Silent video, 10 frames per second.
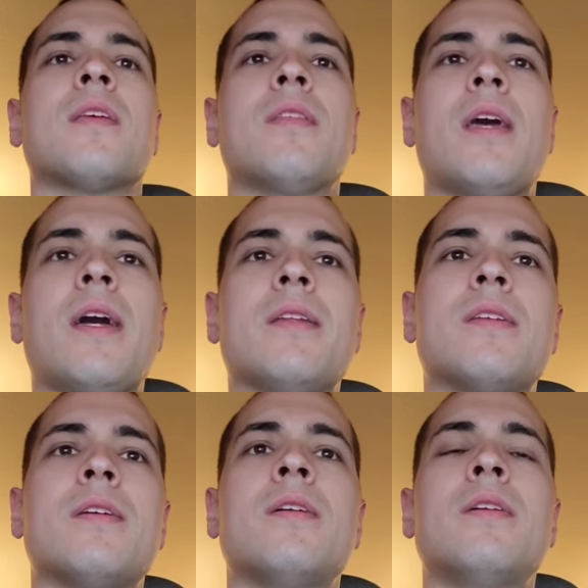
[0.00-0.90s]
That
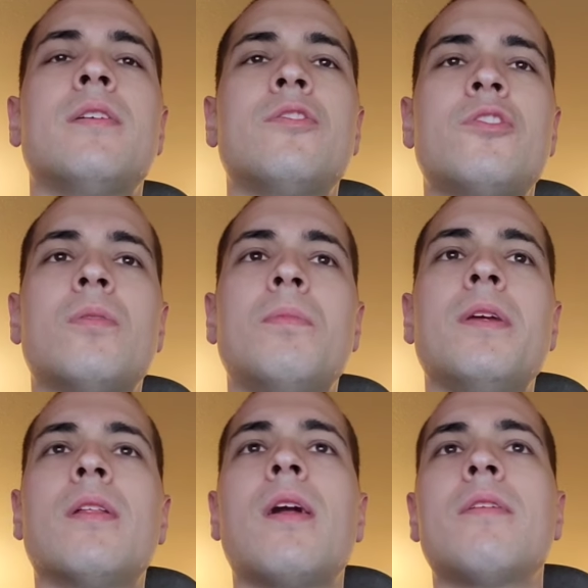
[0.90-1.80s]
should be
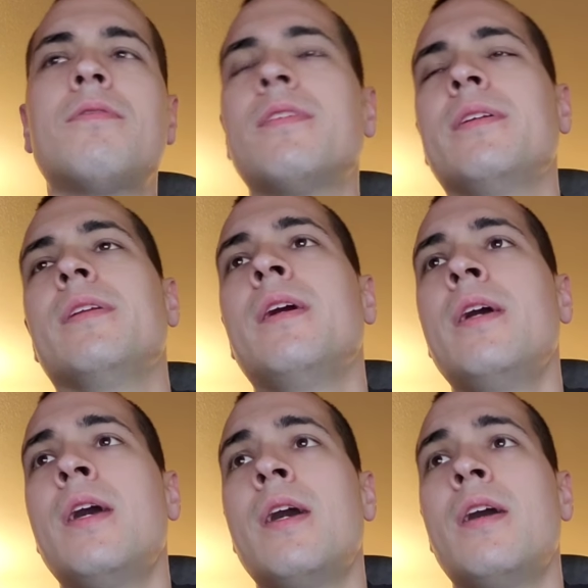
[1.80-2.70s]
a lot of fun.
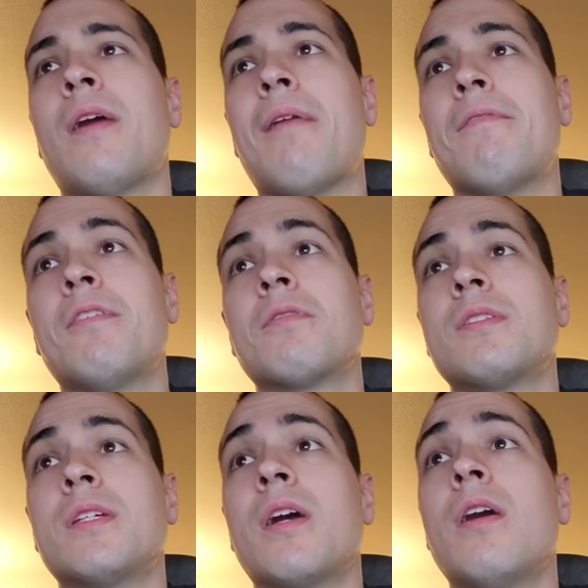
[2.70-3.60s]
I'm
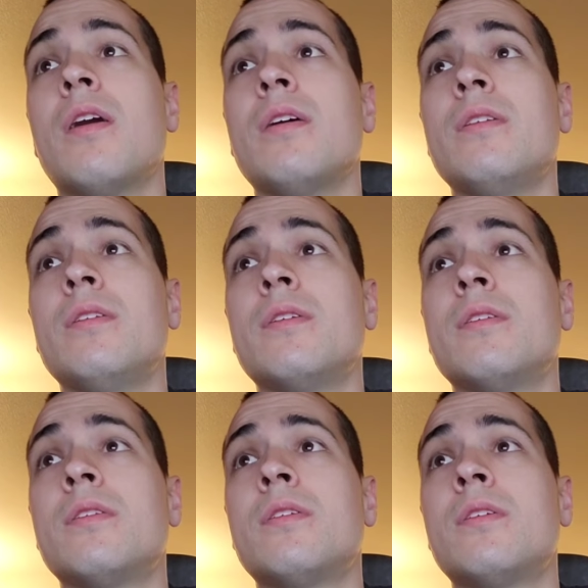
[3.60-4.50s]
focusing on
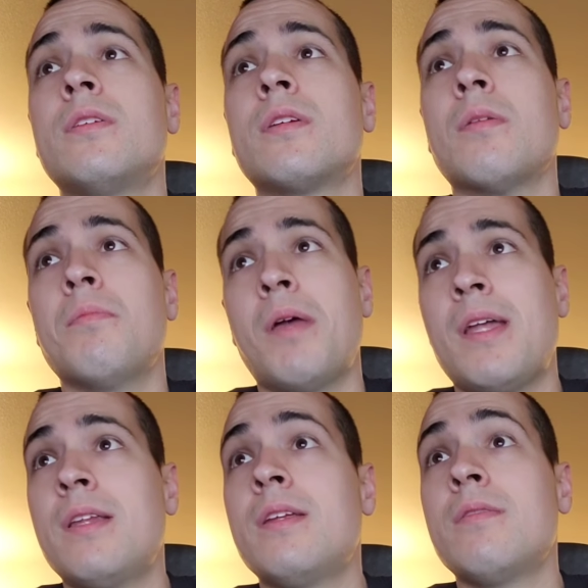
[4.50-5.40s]

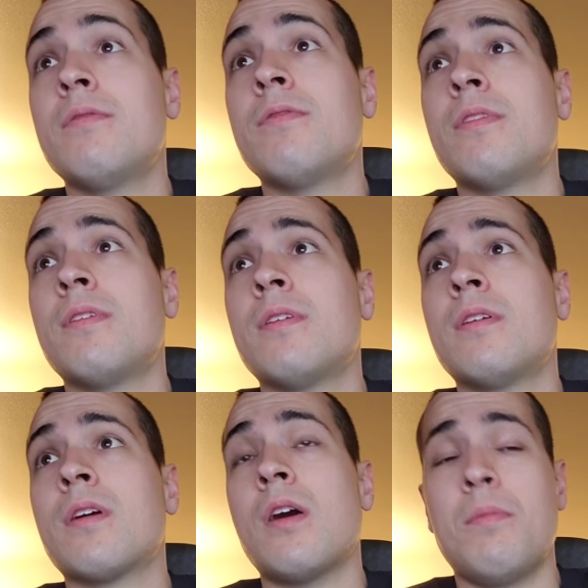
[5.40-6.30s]
competitive
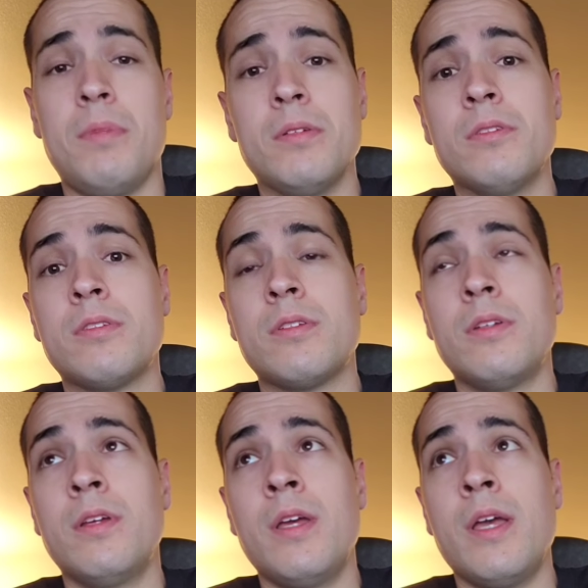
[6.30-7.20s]
combos,
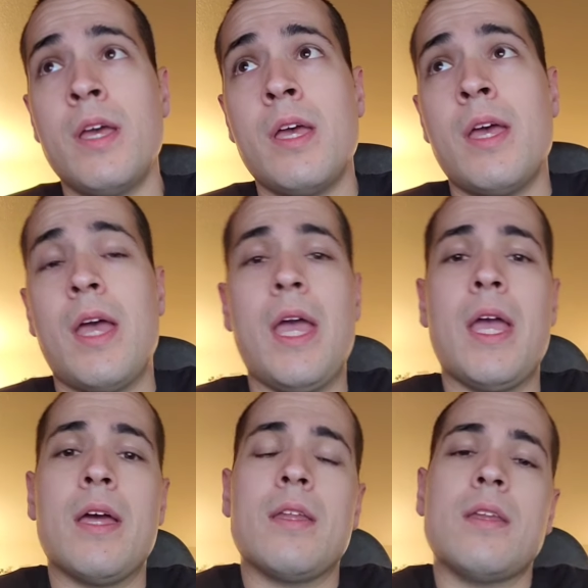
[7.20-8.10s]

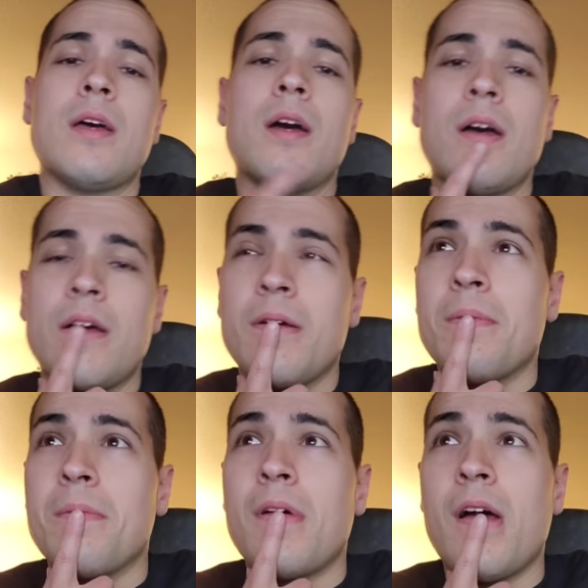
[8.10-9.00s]
and
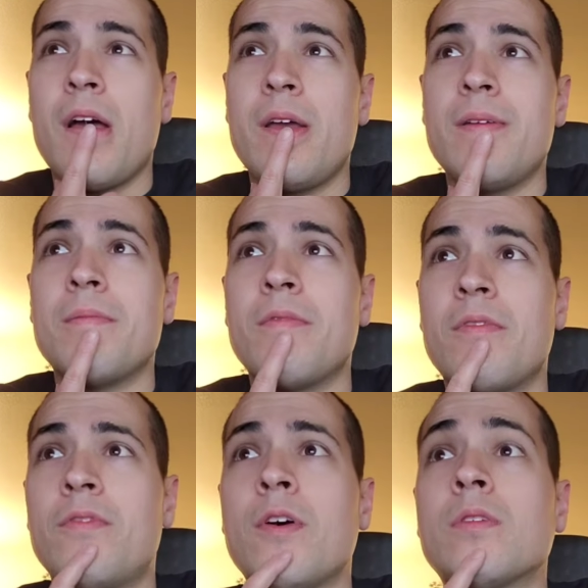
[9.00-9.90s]
I'm
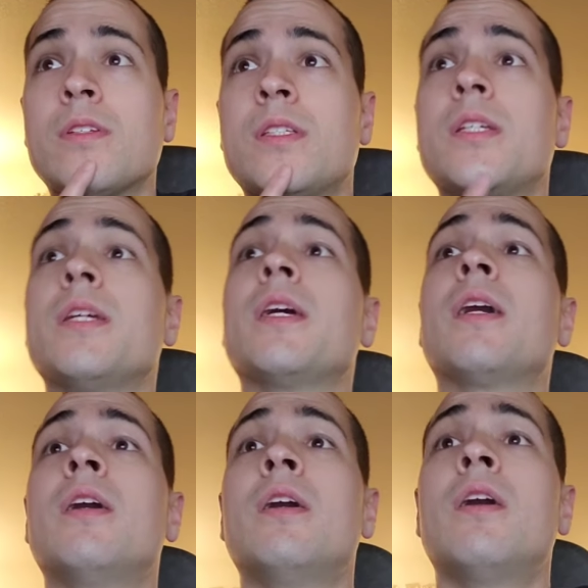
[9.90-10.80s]
focusing
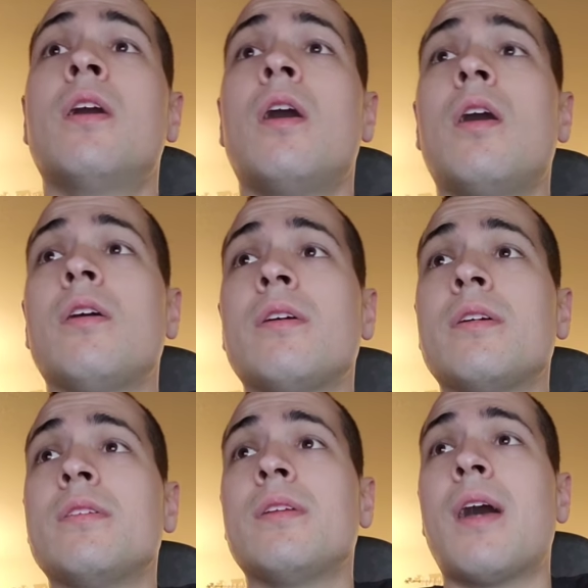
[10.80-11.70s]

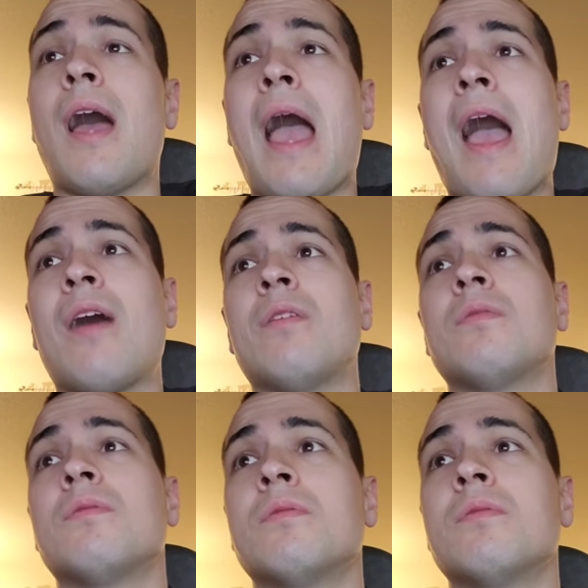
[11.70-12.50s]
on how